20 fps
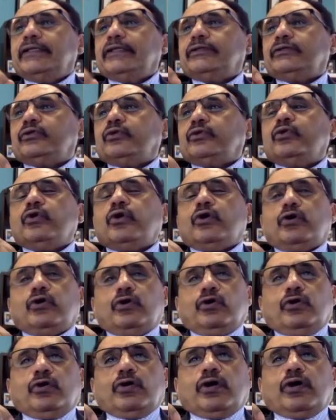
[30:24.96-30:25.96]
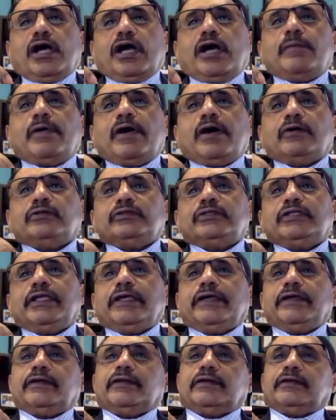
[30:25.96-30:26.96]
to know about
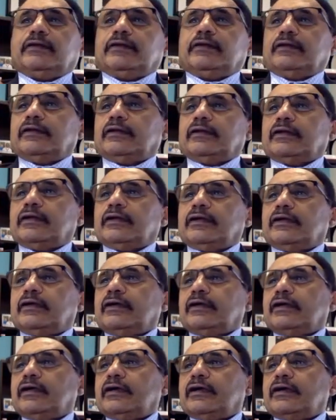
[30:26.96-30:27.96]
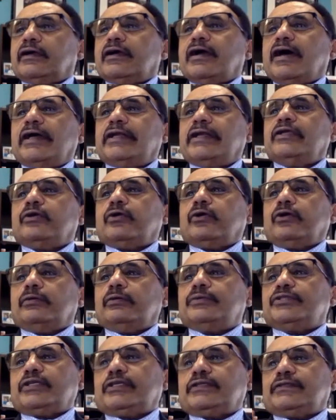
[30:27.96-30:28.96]
their career
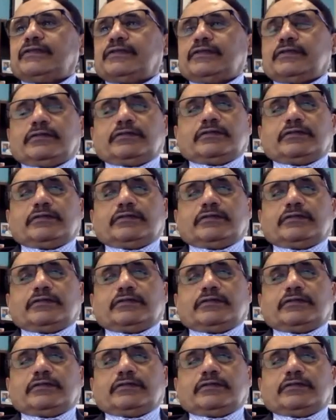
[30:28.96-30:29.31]
options,